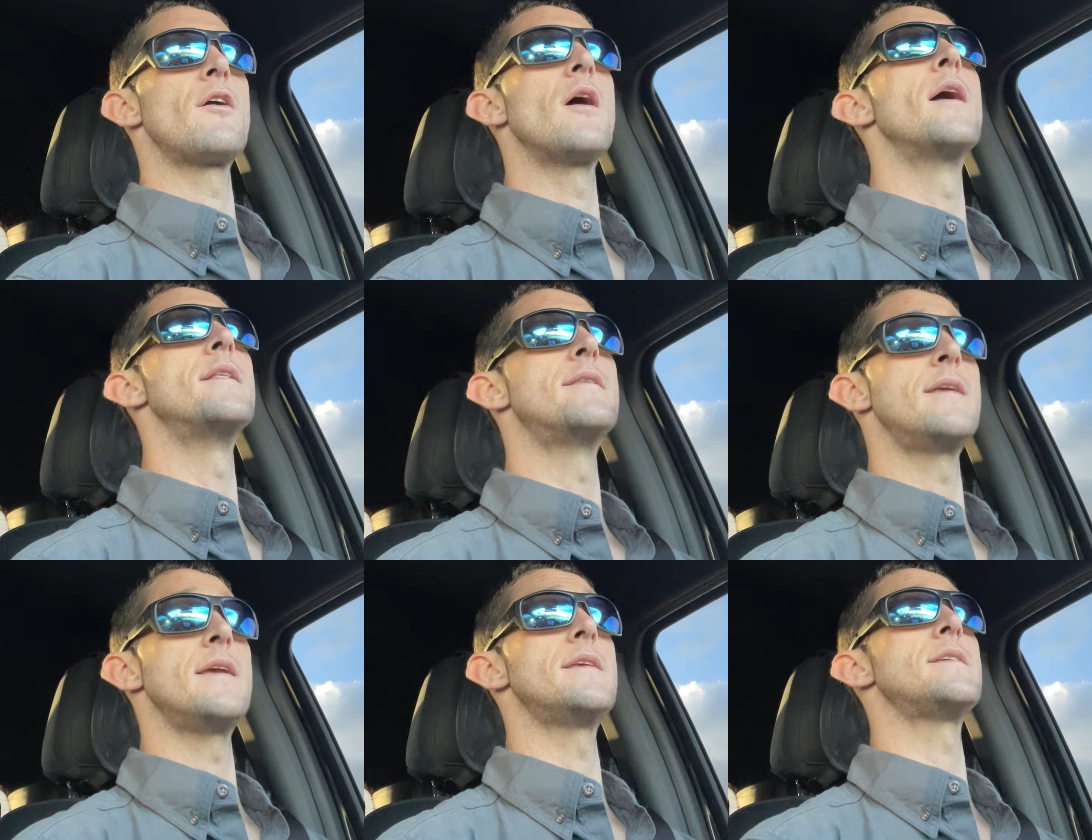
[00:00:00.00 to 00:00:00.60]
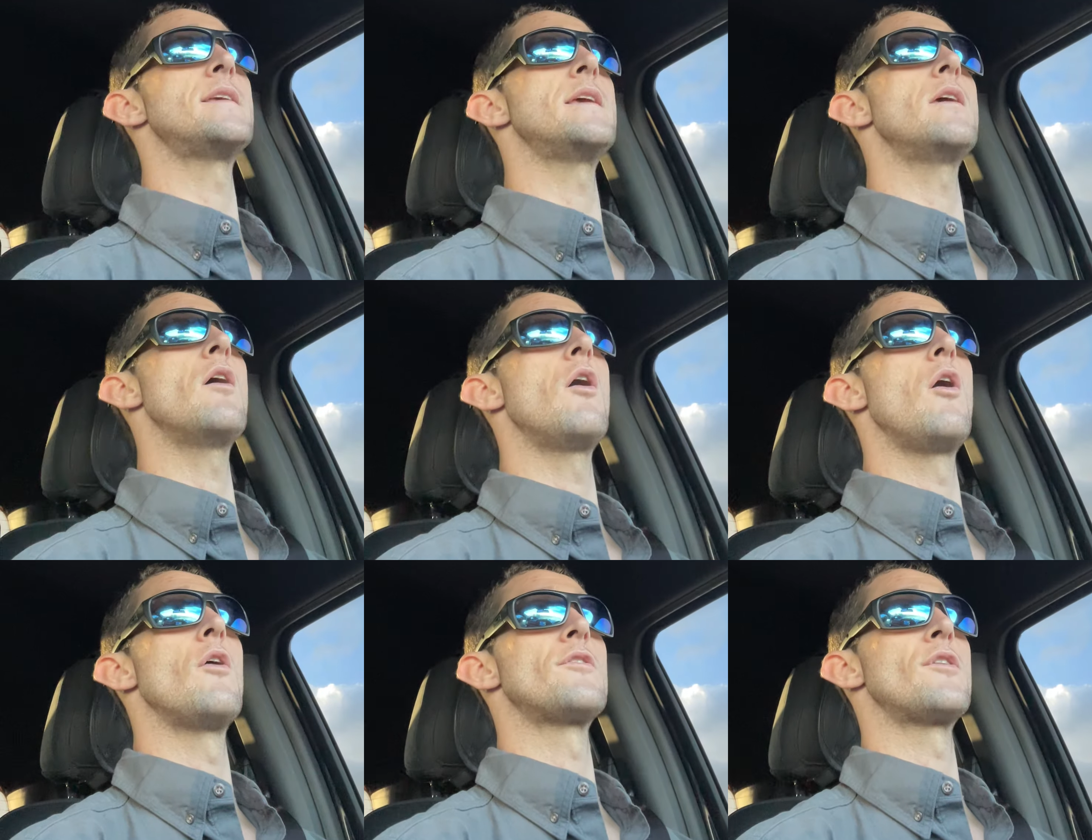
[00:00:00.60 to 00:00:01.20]
a DC
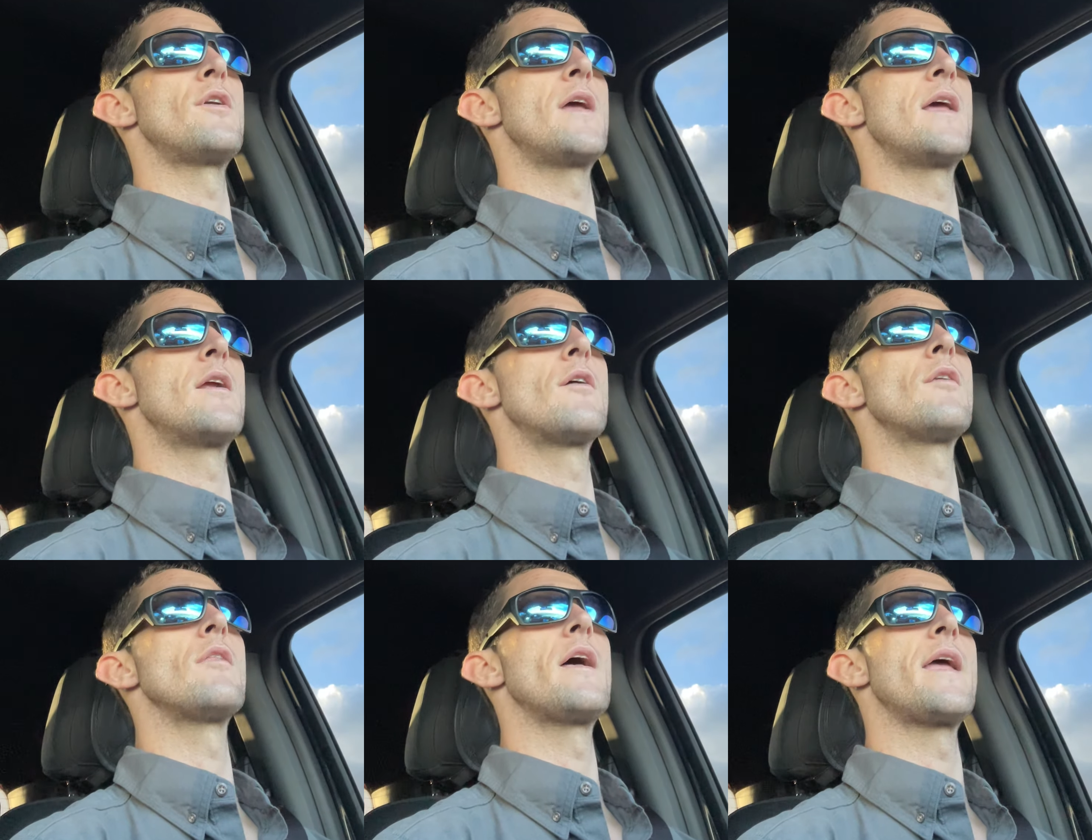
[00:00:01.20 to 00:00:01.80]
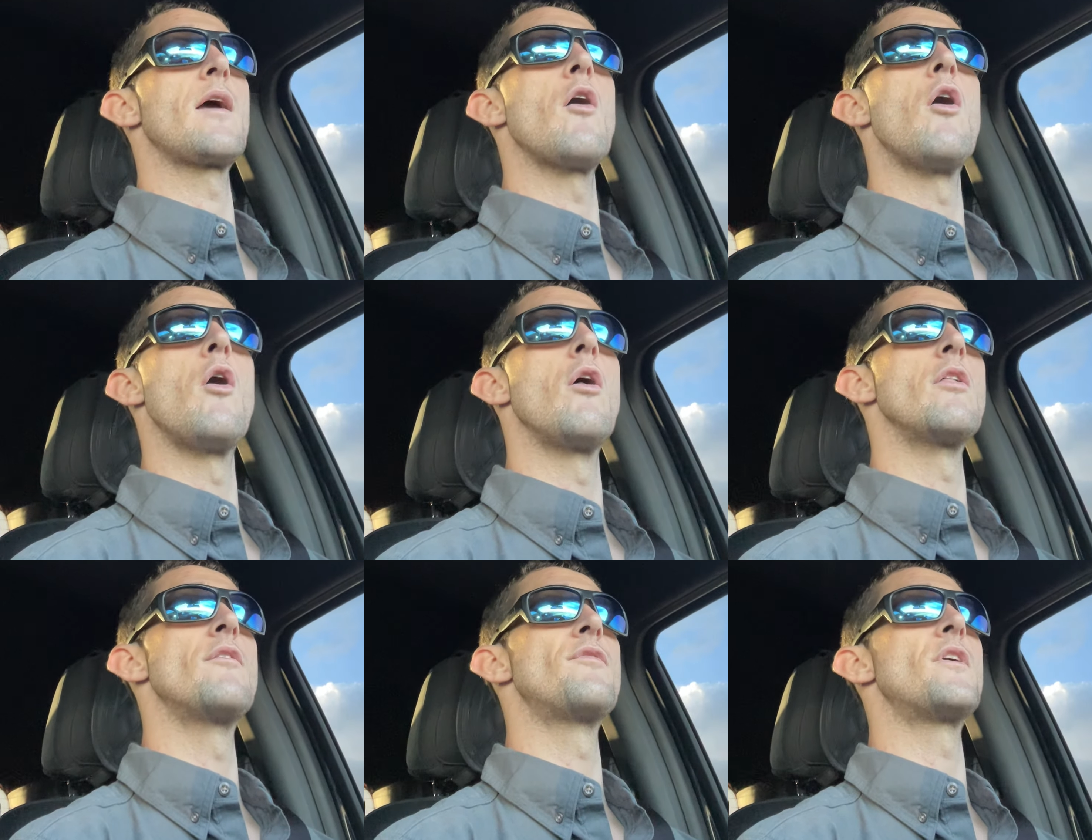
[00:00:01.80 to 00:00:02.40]
alternator, like
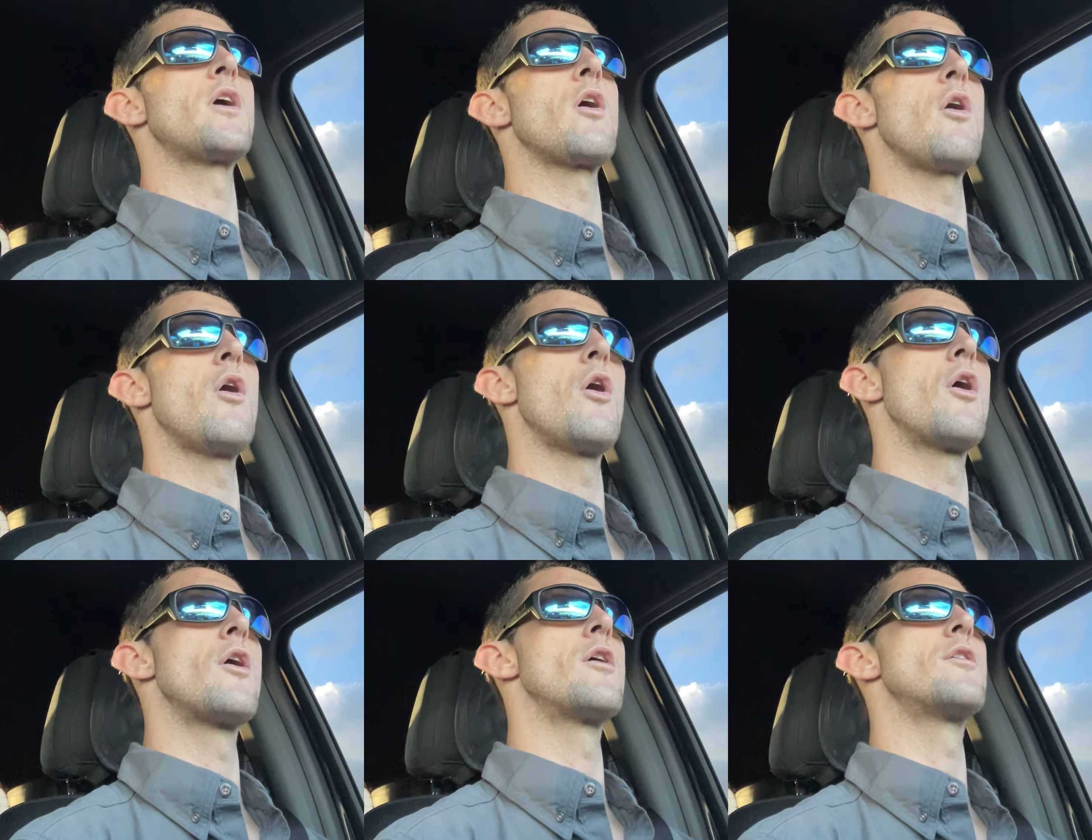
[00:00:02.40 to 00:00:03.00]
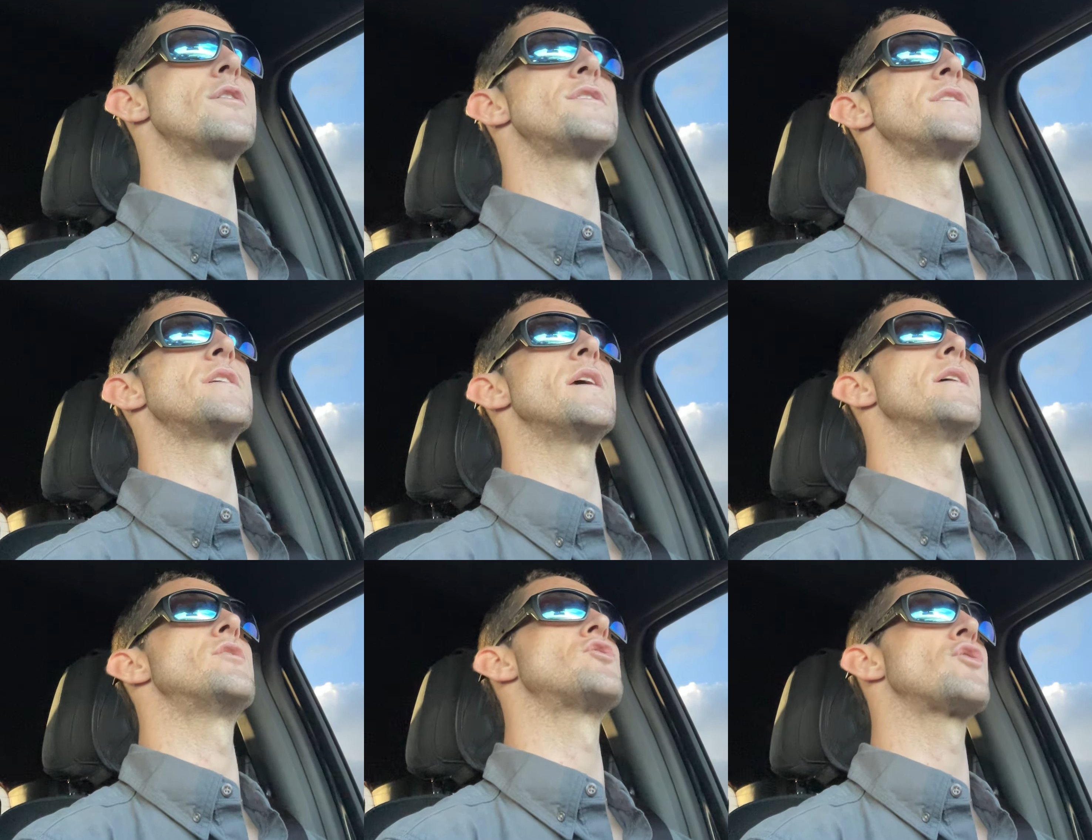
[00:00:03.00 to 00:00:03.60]
all of the cars,
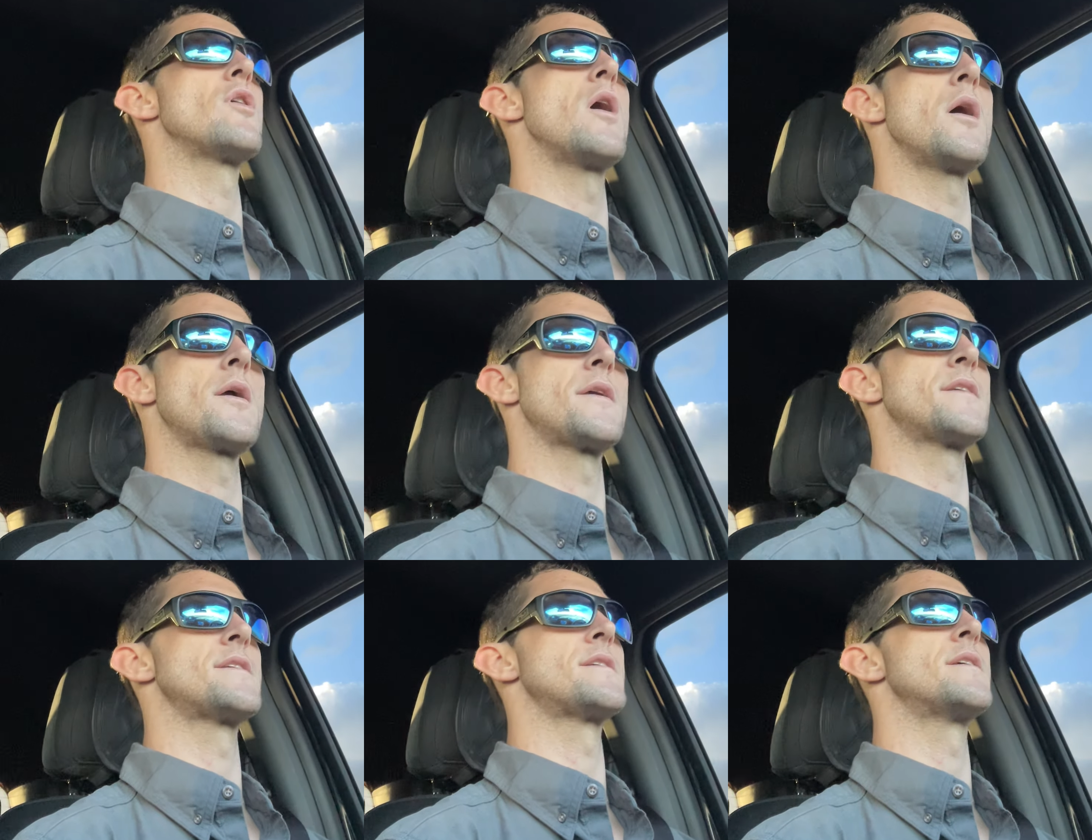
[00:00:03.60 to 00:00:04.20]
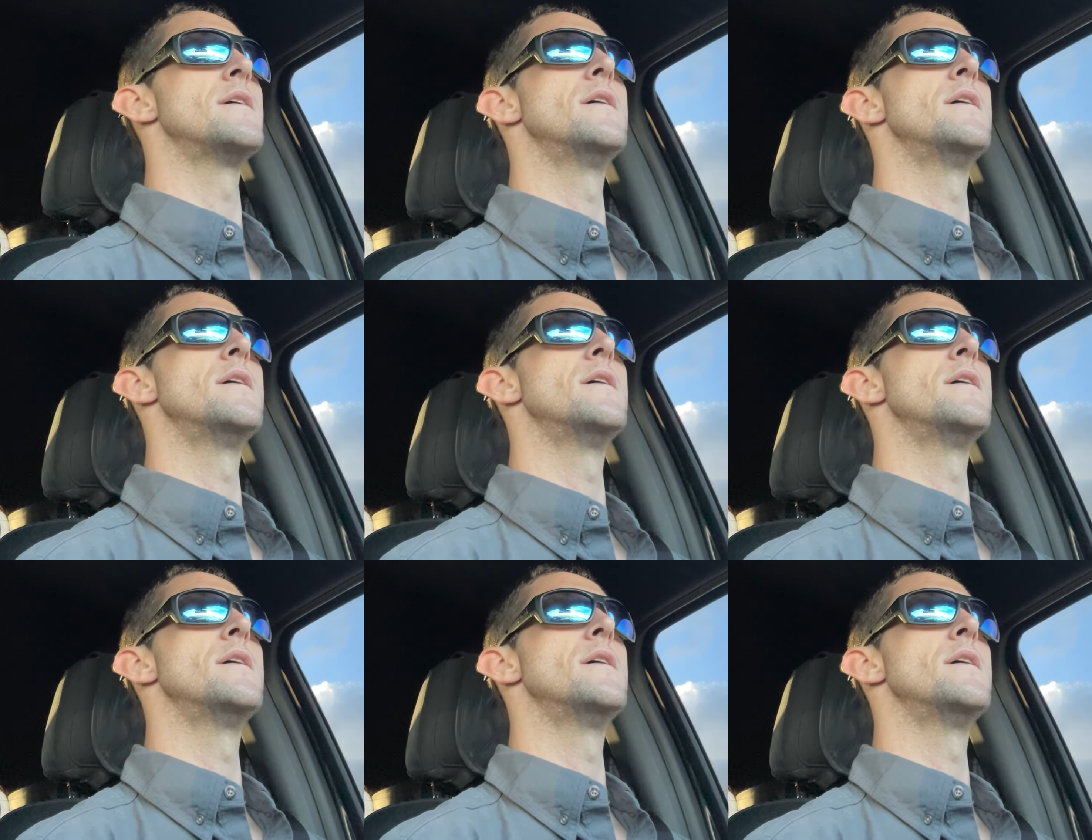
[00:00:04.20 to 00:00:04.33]
trucks,